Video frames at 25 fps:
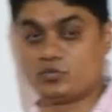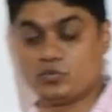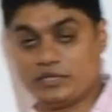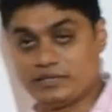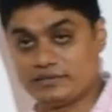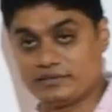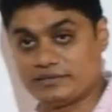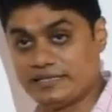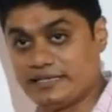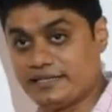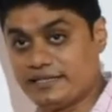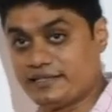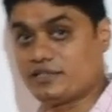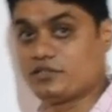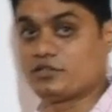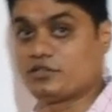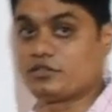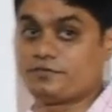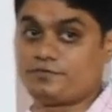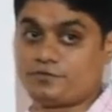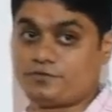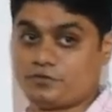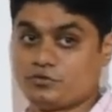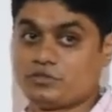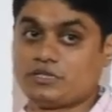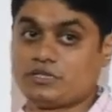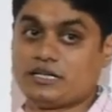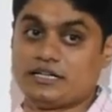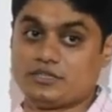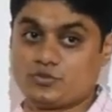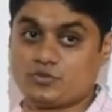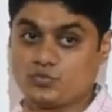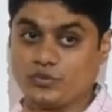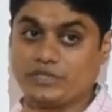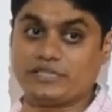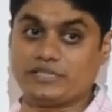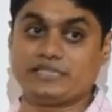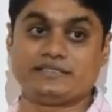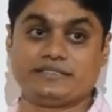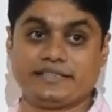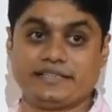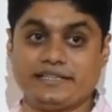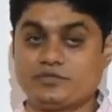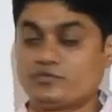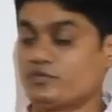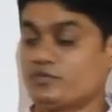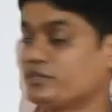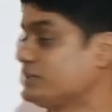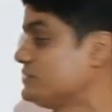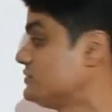One selected out of two cards, one is
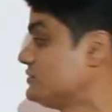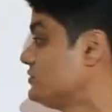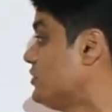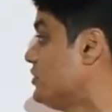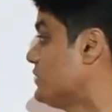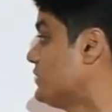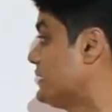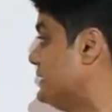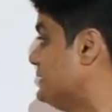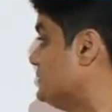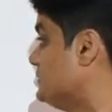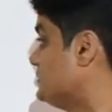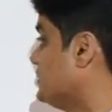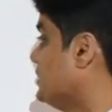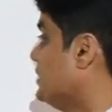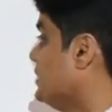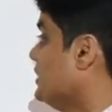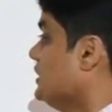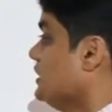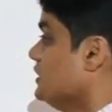ace, one is not ace.